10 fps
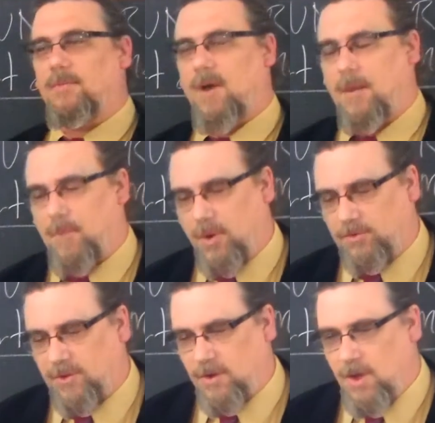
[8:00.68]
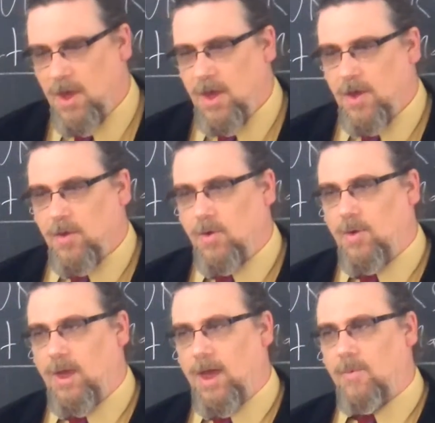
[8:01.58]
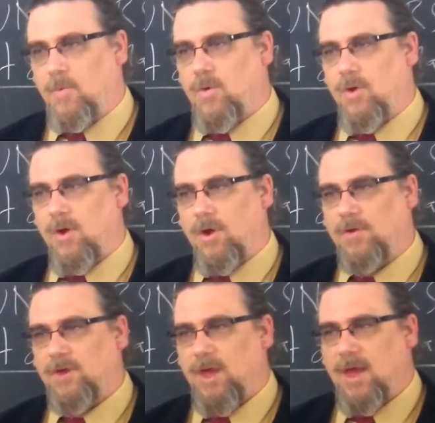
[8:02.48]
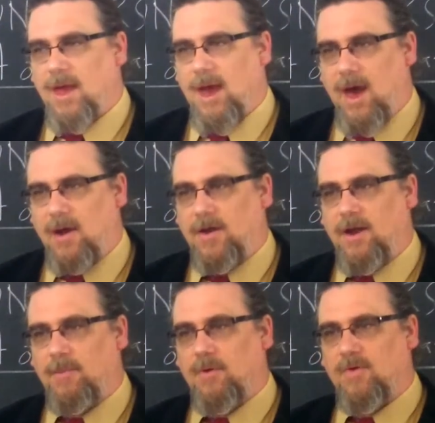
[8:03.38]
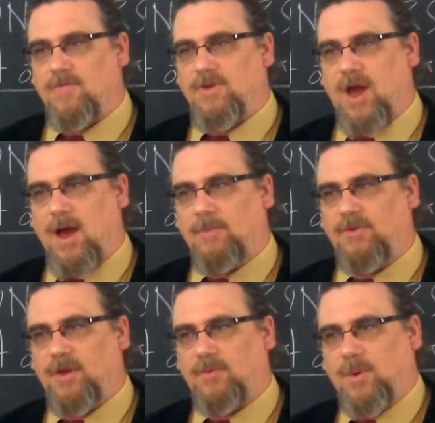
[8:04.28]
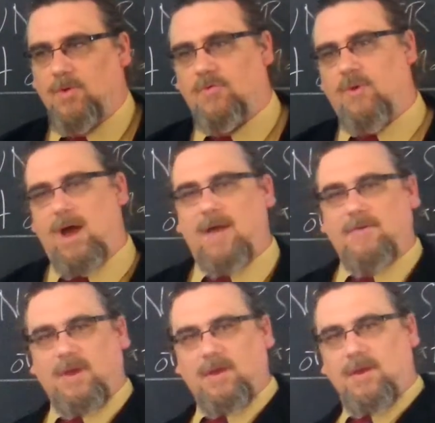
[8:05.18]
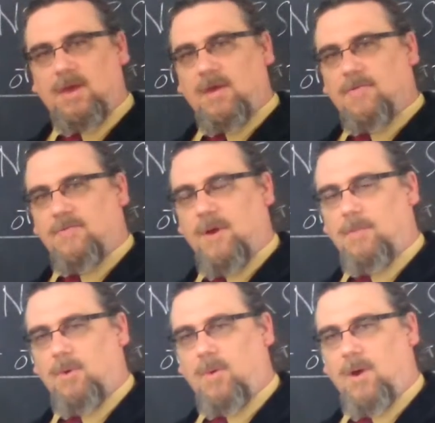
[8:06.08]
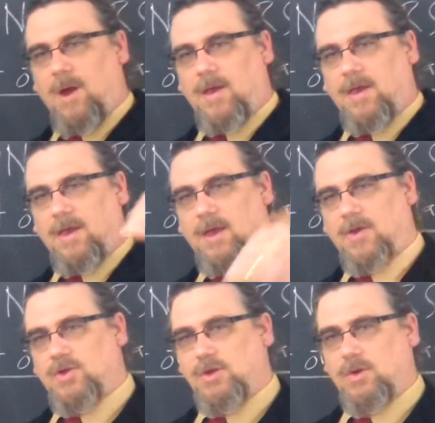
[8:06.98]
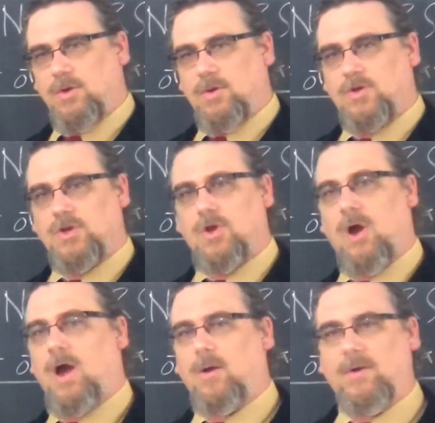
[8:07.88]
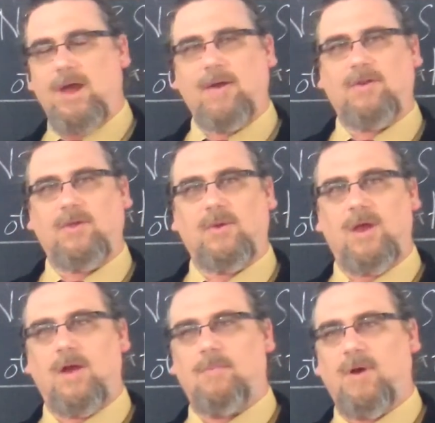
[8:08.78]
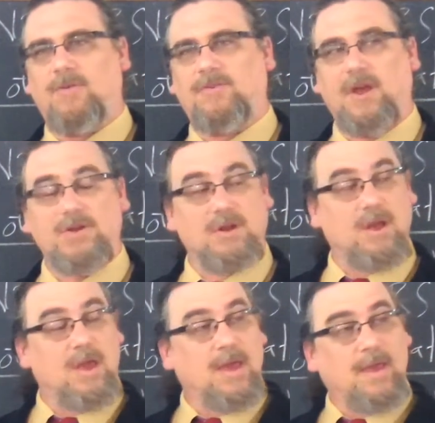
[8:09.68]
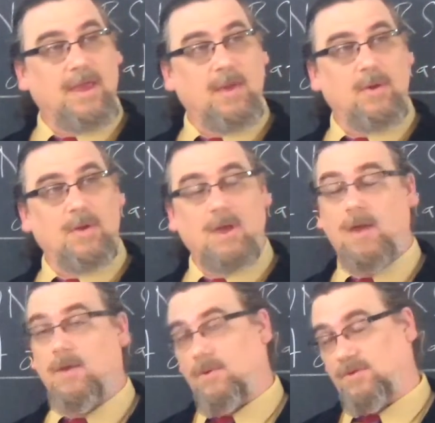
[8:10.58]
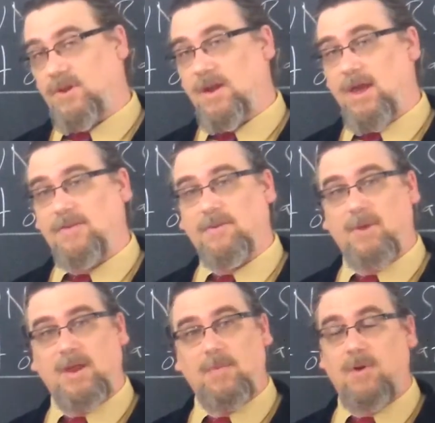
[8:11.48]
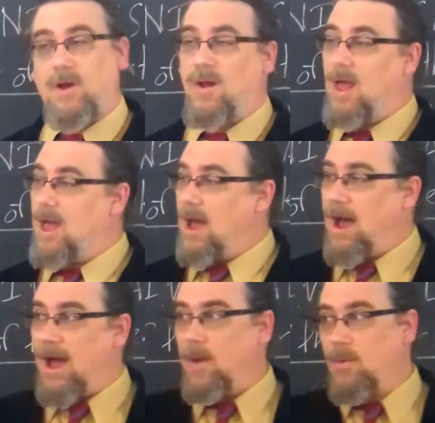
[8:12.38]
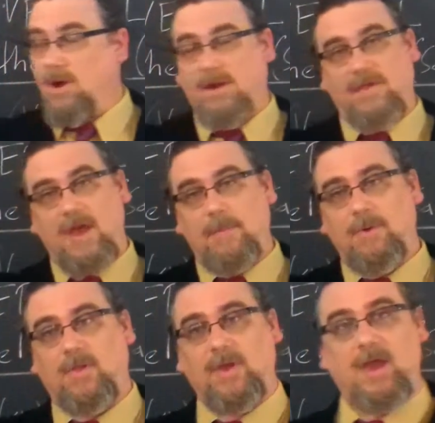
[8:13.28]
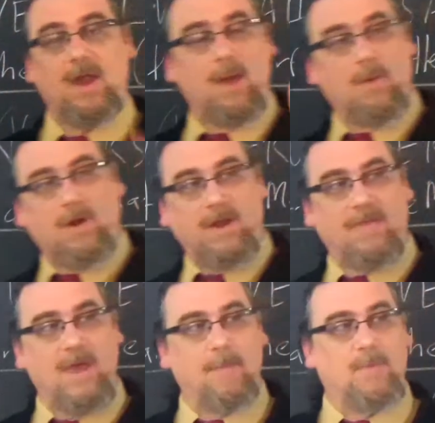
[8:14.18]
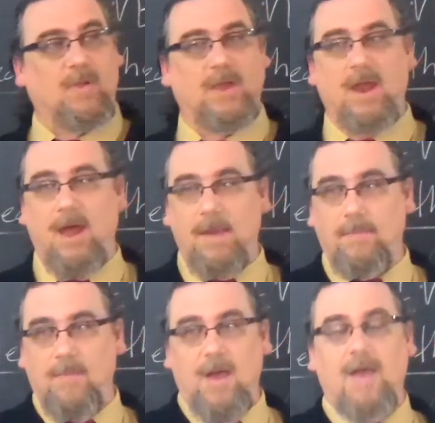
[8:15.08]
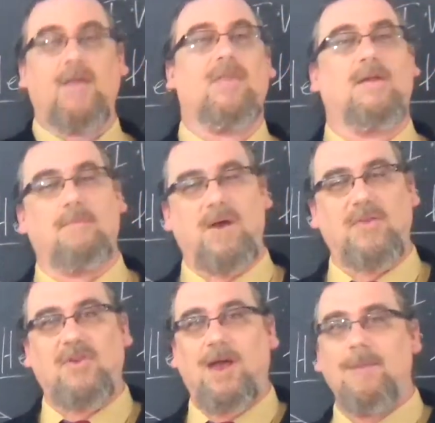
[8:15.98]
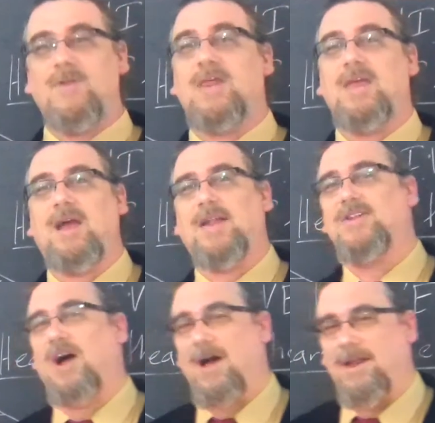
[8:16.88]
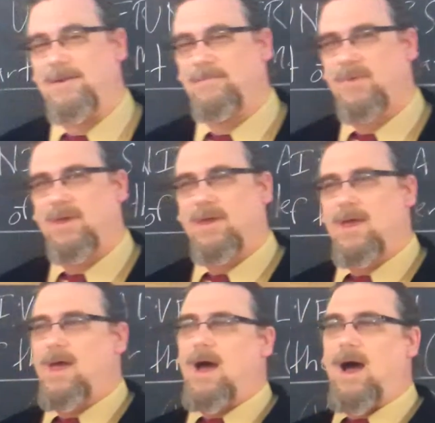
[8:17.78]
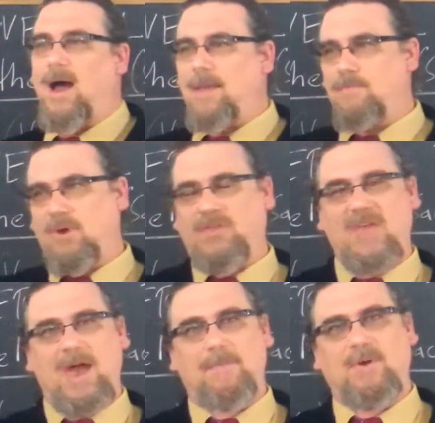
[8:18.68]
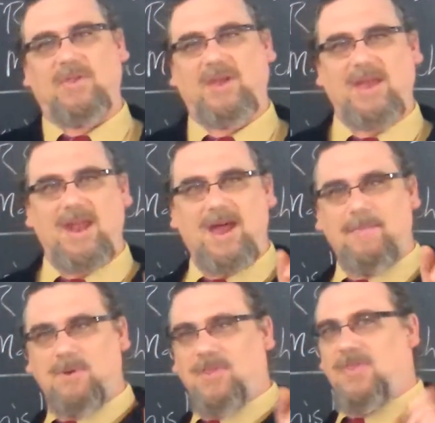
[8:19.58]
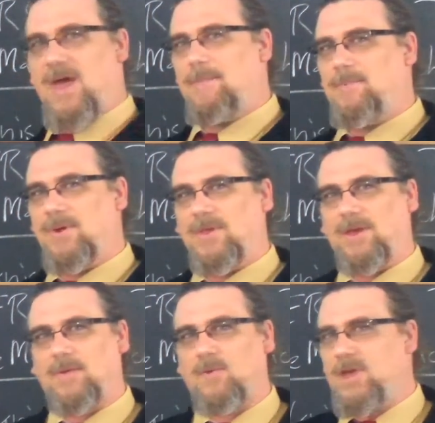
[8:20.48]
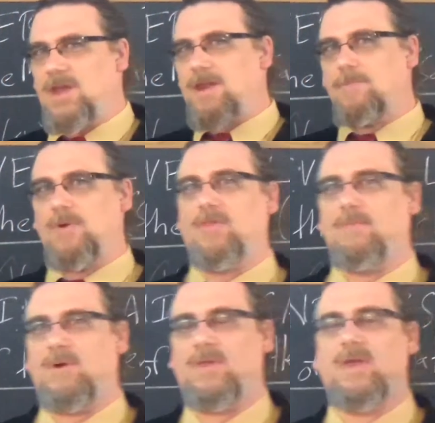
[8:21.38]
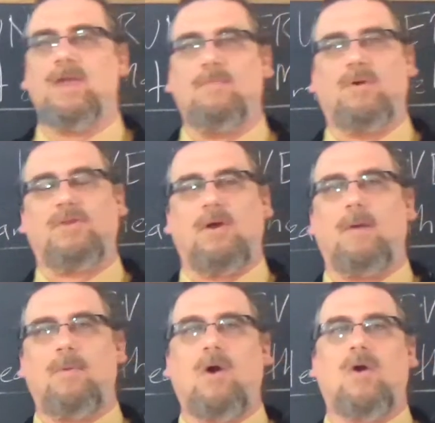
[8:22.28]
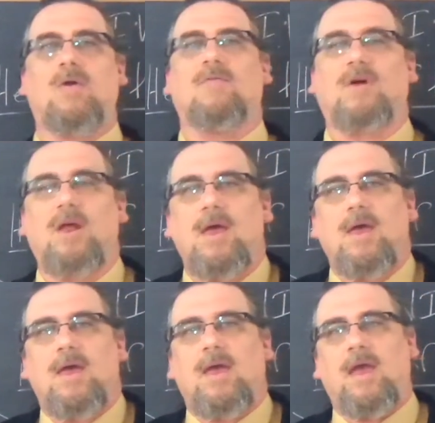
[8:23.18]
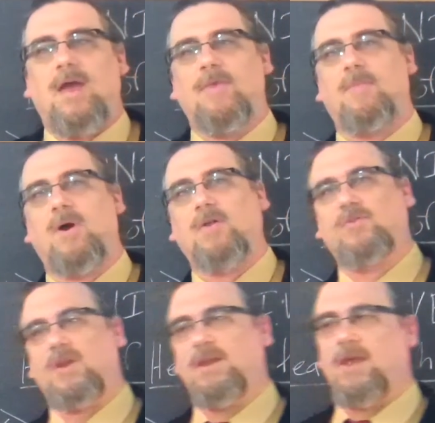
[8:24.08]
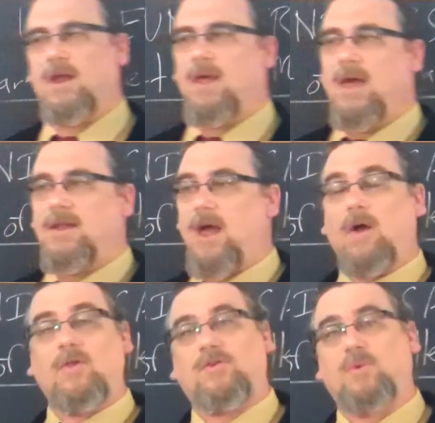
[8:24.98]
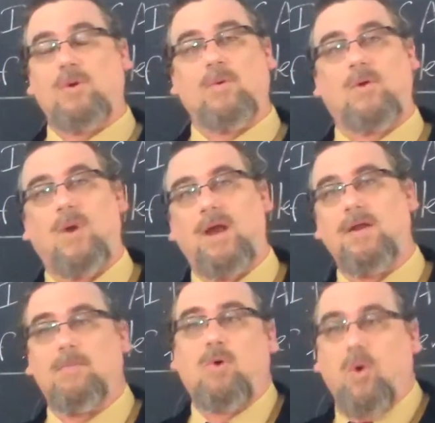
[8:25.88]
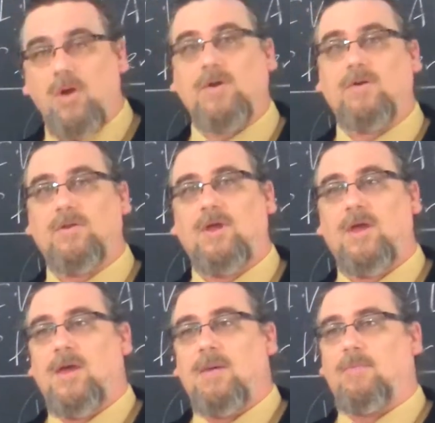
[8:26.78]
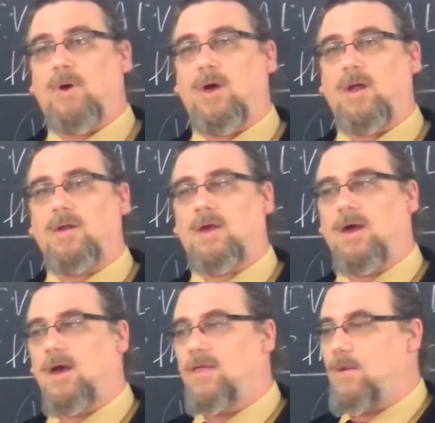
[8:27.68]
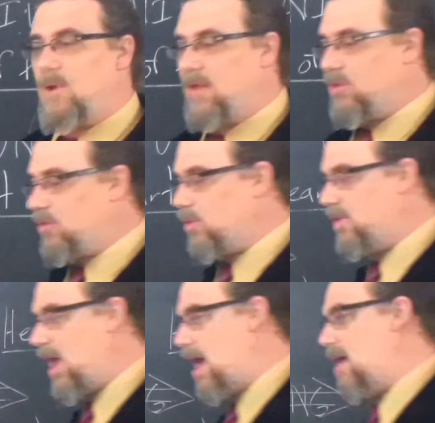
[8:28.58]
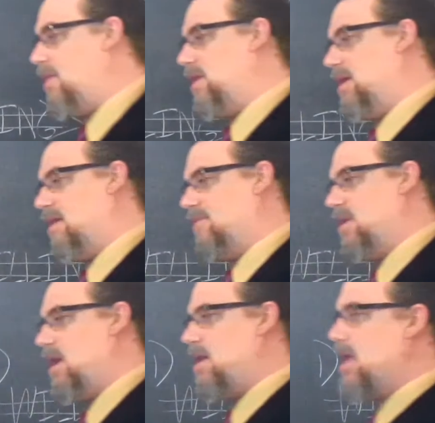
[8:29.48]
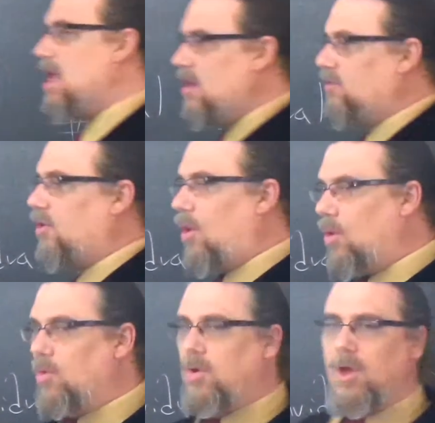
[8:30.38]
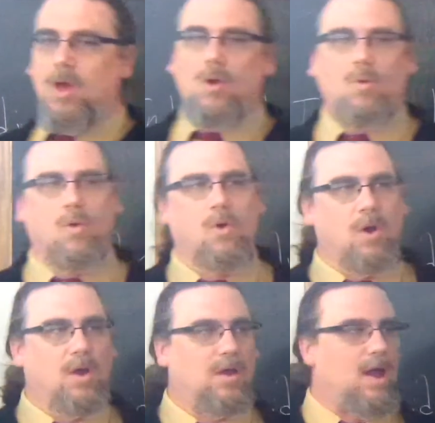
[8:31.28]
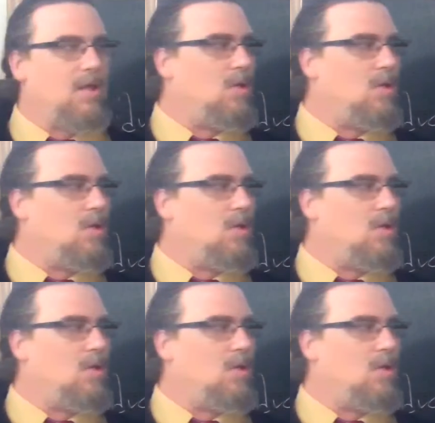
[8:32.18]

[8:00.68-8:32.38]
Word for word: a, a person who had worked on a number of jobs as we were driving from Milwaukee into Chicago down to the Greyhound bus station. He, would, uh, he was sitting next to me and he pointed out, I worked on that building, and I worked on that building, and I, uh, and by the time that he got done, I built that building, and I built that building. Well, he didn't build the building. He built a, a part of it, and the parts that he did, doubtless were, were quite important, but uh, they were not the totality of it, and his own work got